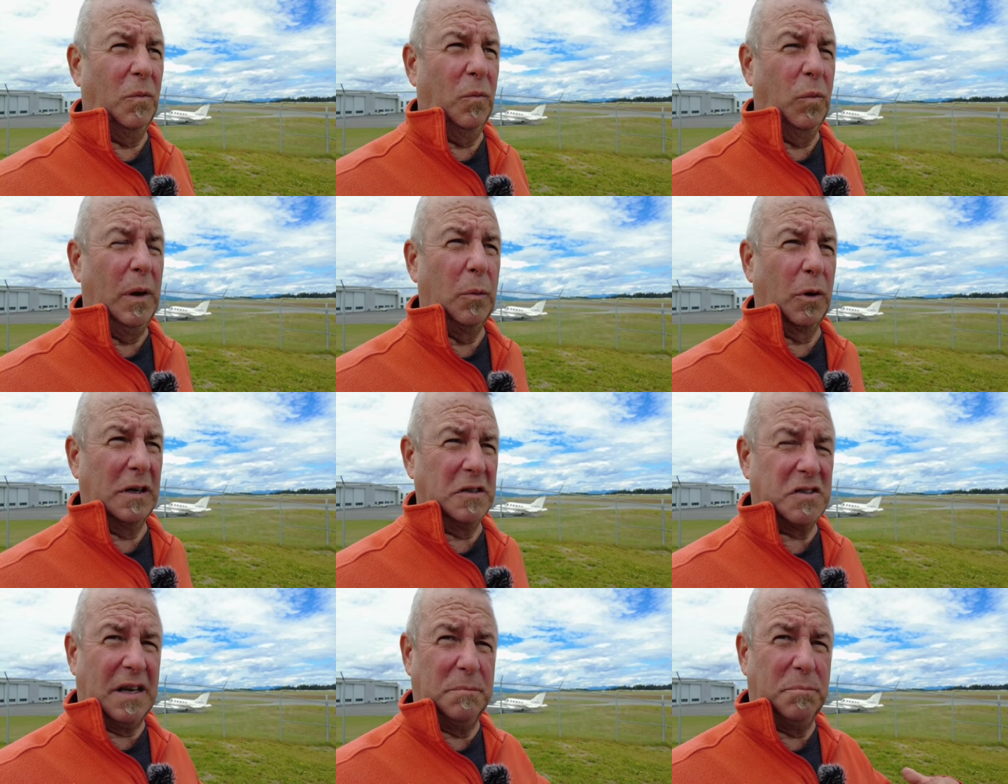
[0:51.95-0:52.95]
we were going to
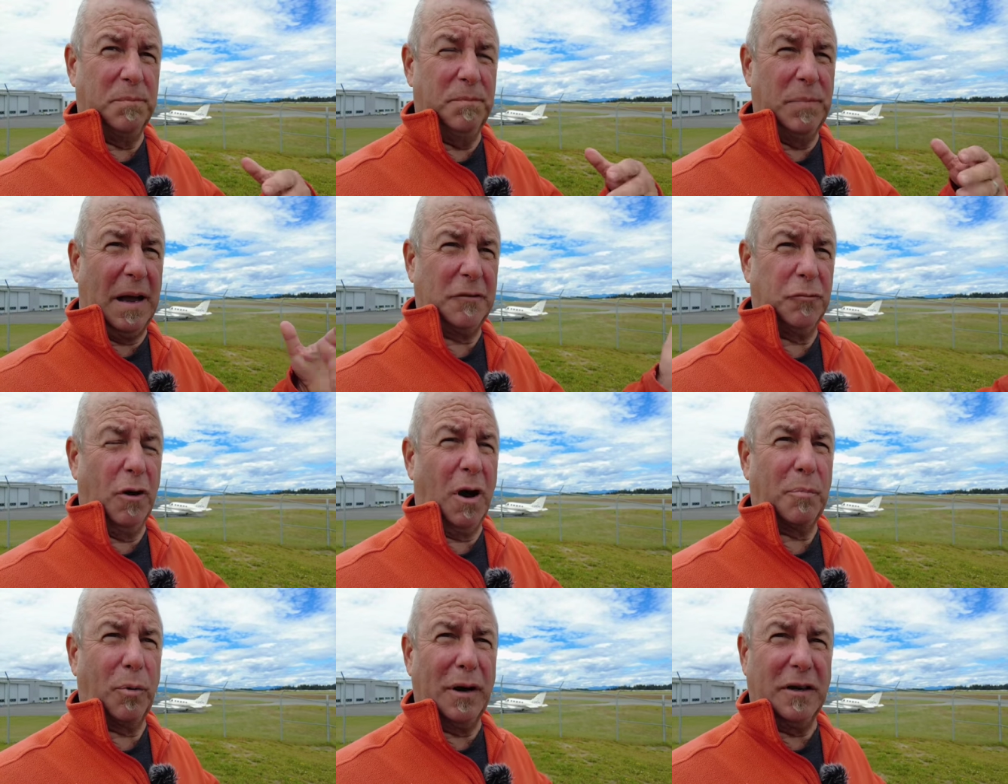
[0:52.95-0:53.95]
send battery
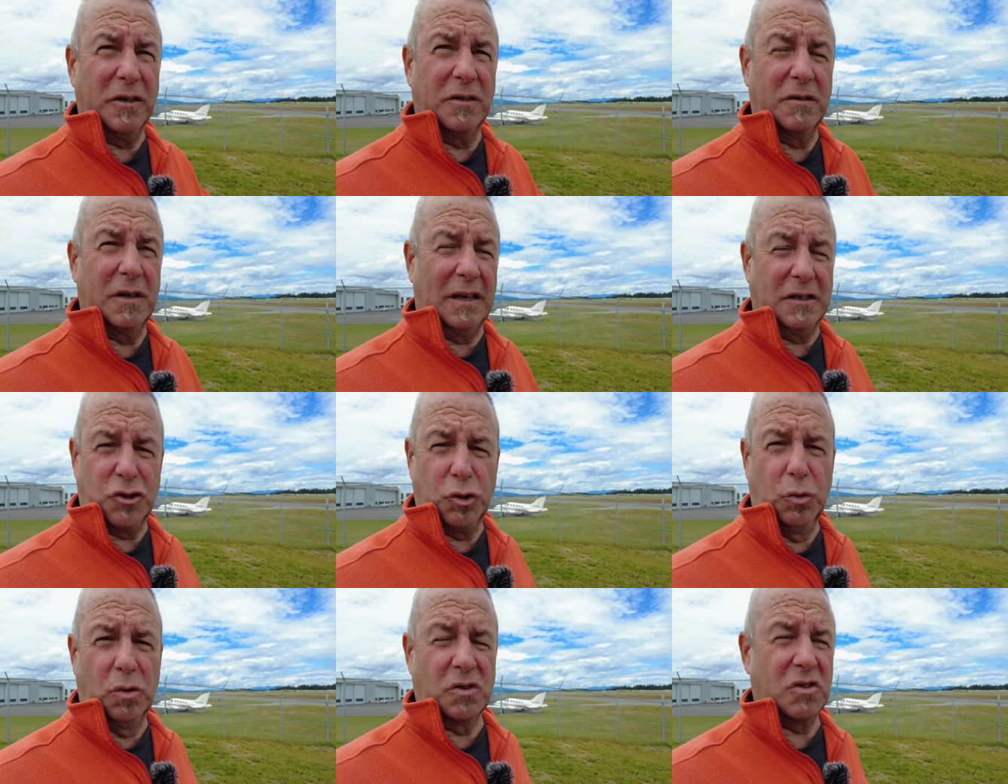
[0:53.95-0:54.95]
operated
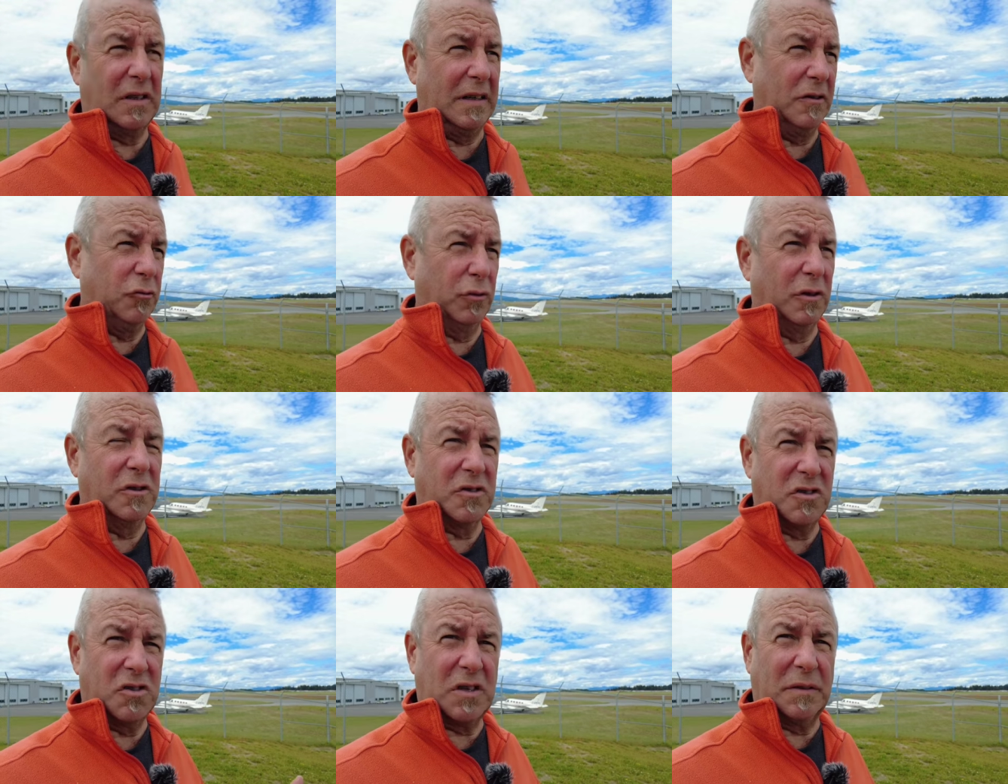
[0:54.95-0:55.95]
tools like
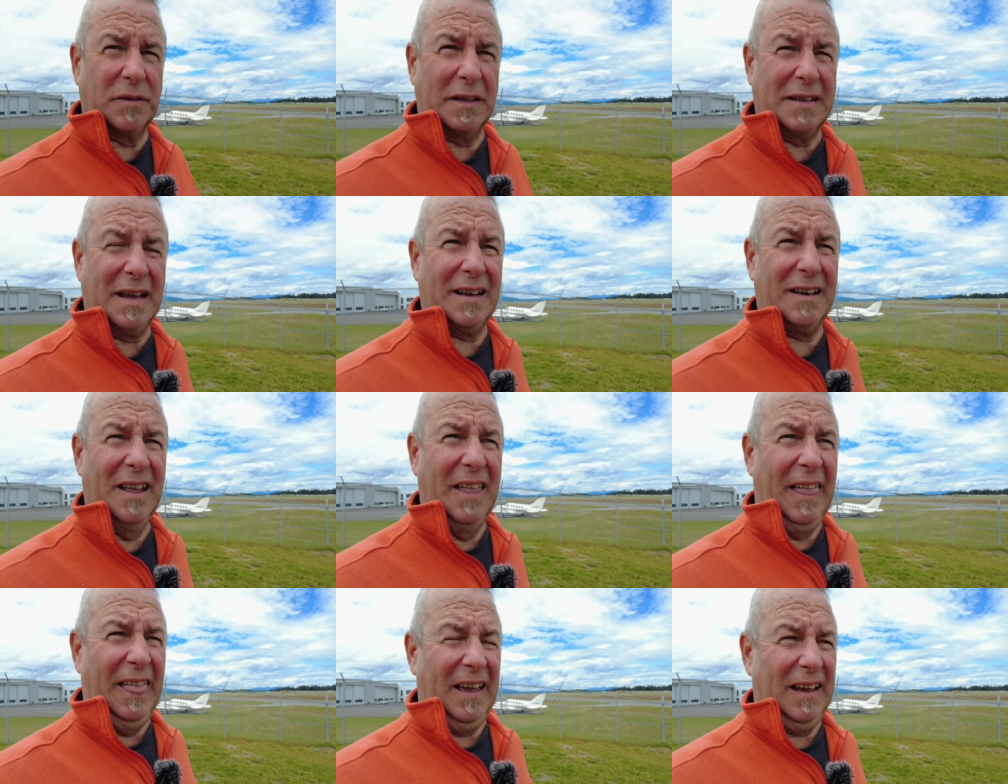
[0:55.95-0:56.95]
drills and stuff like that.
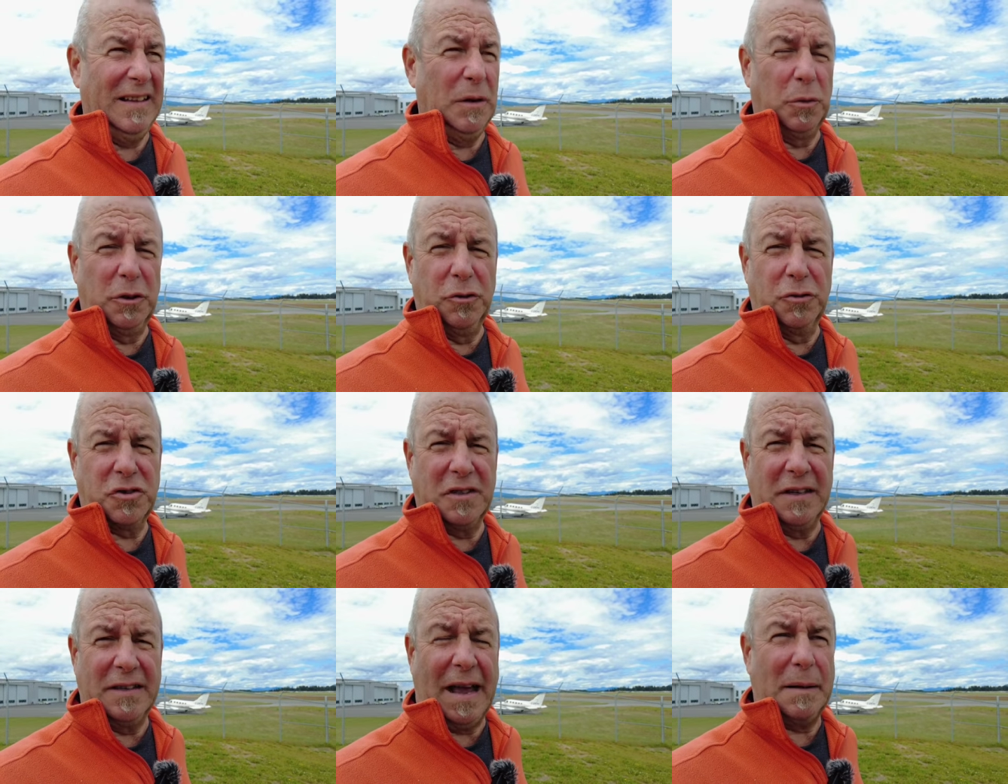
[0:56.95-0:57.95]
And then we'll use an
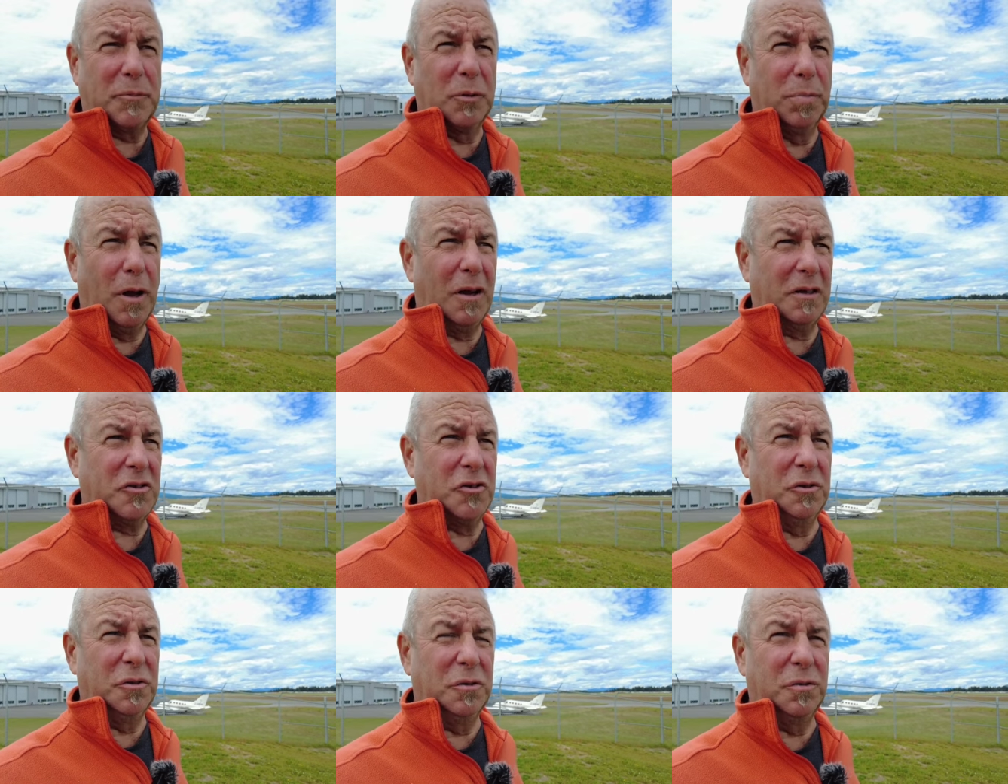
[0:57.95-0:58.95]
adapter block
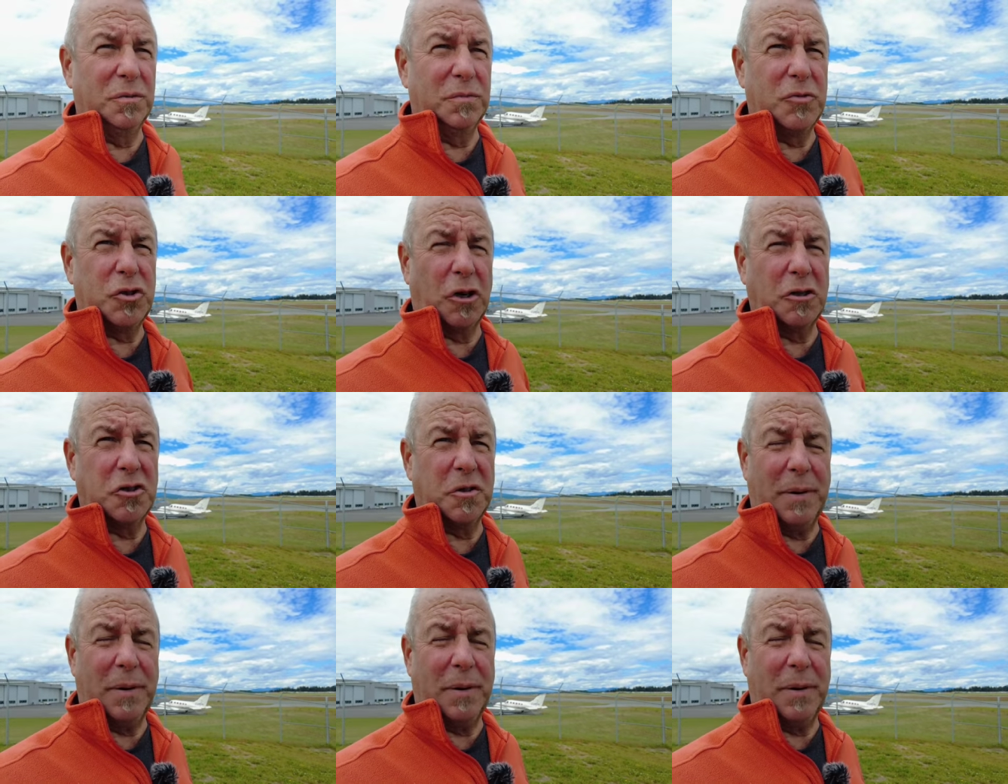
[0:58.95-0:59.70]
to charge the